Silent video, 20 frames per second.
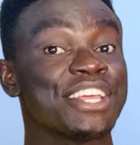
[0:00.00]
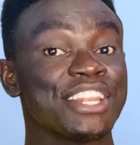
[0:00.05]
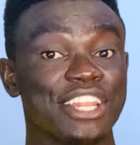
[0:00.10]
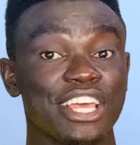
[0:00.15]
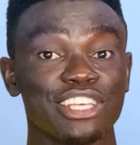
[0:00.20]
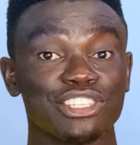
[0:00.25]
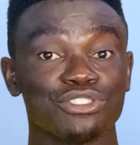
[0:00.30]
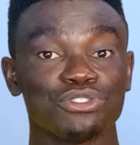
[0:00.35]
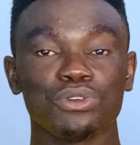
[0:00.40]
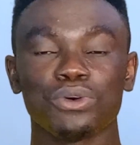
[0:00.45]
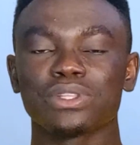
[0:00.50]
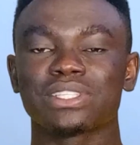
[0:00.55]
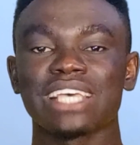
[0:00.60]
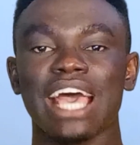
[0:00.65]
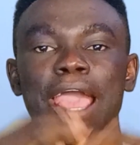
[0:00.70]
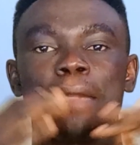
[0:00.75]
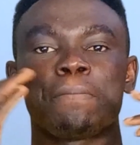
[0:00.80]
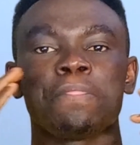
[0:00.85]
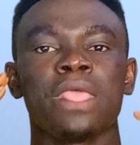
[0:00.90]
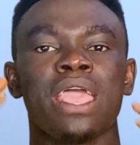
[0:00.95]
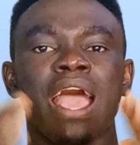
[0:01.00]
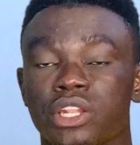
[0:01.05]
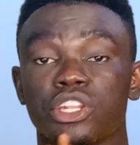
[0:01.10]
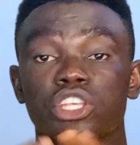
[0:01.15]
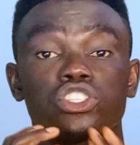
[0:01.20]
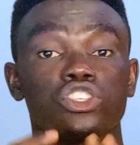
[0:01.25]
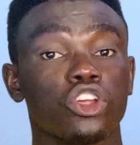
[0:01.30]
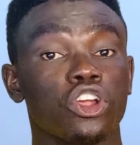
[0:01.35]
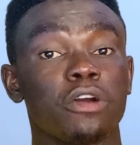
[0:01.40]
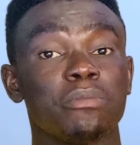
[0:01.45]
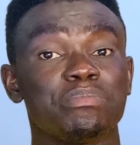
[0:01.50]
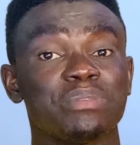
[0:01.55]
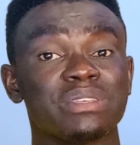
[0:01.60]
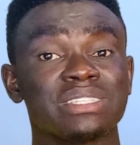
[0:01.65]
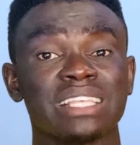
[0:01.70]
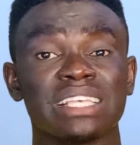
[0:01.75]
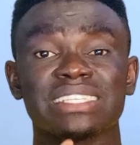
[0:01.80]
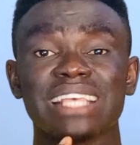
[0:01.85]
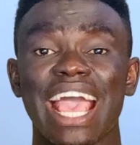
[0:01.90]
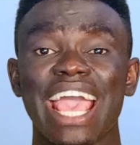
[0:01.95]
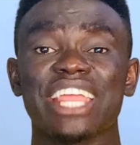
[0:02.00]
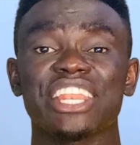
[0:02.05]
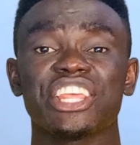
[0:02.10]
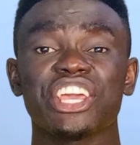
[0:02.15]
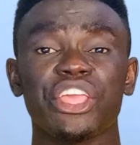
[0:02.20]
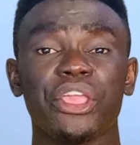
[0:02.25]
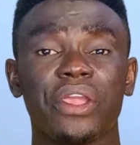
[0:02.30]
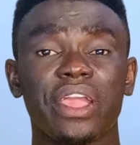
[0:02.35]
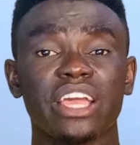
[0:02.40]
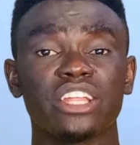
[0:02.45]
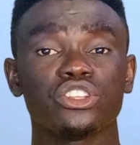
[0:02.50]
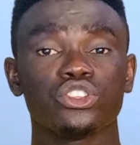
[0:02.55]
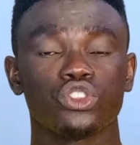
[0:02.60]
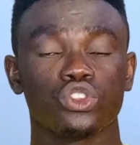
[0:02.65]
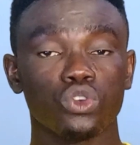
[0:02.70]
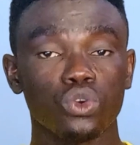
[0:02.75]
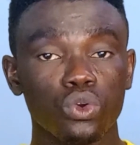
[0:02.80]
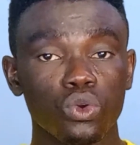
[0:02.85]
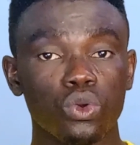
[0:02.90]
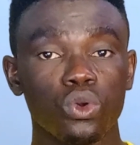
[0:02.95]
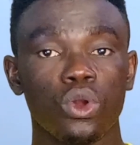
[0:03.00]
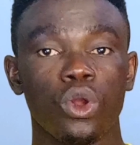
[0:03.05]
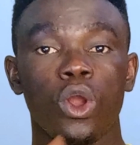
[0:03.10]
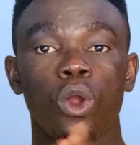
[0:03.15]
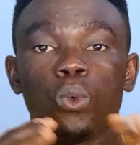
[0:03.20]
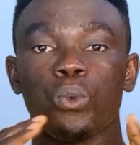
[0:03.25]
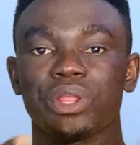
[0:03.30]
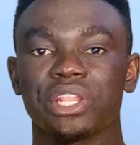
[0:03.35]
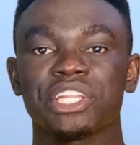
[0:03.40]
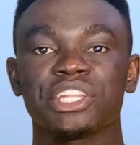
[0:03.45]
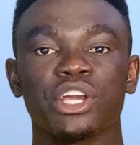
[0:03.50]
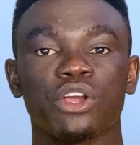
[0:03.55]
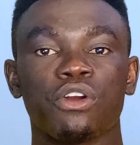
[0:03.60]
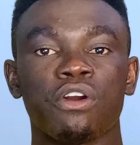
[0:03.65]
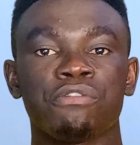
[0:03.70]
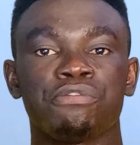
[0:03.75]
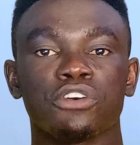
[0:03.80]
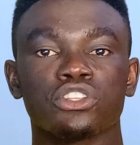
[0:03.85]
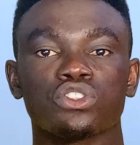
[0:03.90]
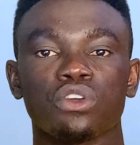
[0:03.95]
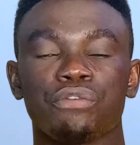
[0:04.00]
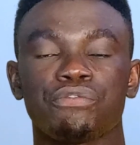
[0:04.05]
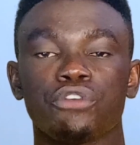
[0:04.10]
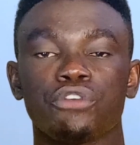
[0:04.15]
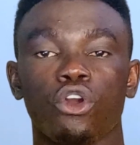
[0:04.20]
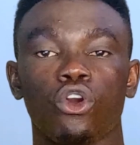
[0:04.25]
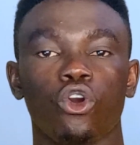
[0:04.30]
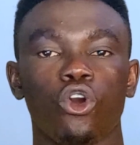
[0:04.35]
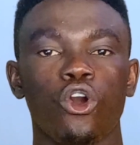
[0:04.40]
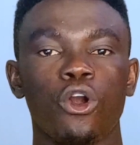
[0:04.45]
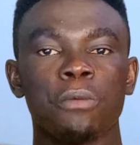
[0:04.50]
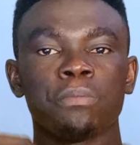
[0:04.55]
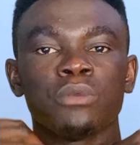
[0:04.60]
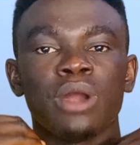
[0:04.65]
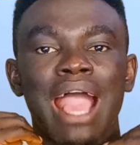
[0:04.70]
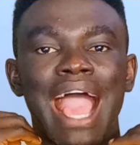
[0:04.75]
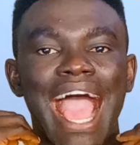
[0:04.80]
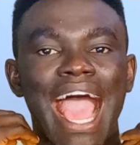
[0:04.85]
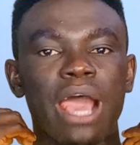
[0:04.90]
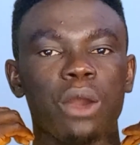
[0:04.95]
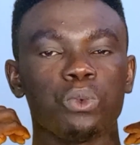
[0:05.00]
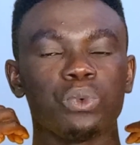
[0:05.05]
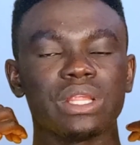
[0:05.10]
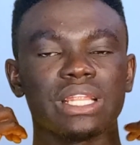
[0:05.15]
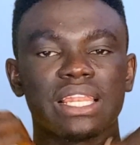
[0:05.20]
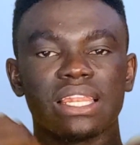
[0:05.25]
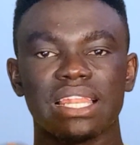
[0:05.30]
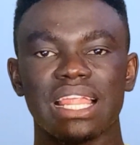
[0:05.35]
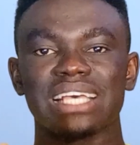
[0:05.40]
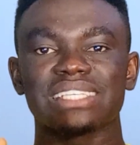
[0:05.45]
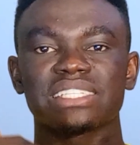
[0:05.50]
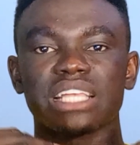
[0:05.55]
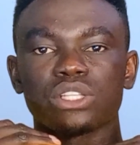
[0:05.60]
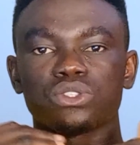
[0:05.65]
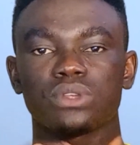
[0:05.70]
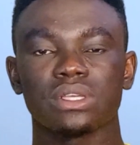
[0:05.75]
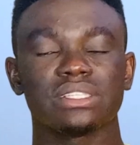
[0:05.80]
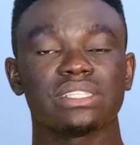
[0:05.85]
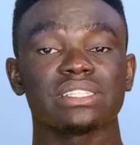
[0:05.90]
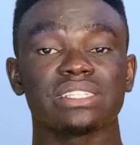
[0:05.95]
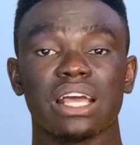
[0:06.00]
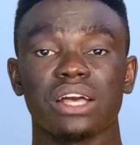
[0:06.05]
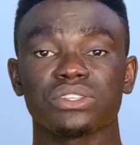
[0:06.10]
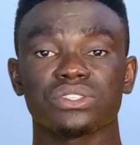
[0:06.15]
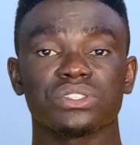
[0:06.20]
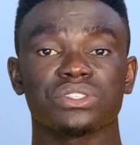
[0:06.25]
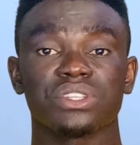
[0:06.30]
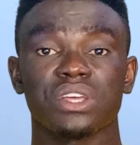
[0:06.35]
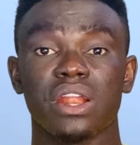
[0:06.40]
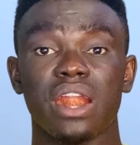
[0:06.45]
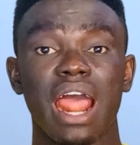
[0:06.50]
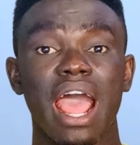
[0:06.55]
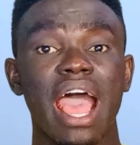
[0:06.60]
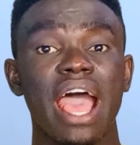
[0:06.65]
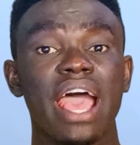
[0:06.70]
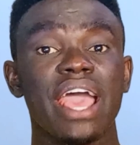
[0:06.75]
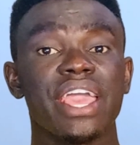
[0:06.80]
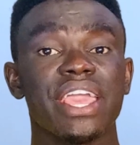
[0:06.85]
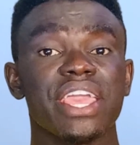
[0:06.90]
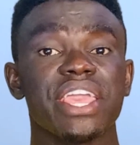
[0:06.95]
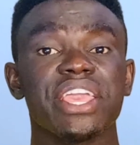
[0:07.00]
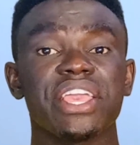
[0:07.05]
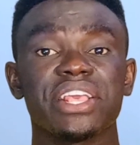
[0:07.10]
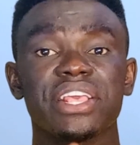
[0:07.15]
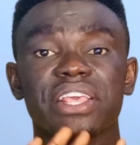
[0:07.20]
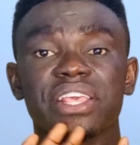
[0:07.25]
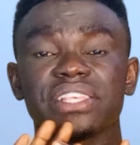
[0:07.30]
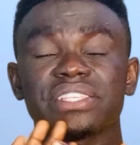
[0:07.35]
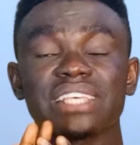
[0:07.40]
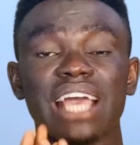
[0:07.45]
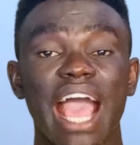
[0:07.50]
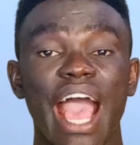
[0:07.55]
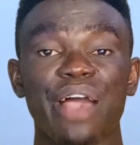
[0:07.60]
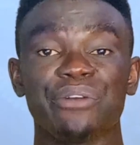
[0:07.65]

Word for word: There is no time. The second business idea you can do within the comfort of your home and with less than twenty thousand naira is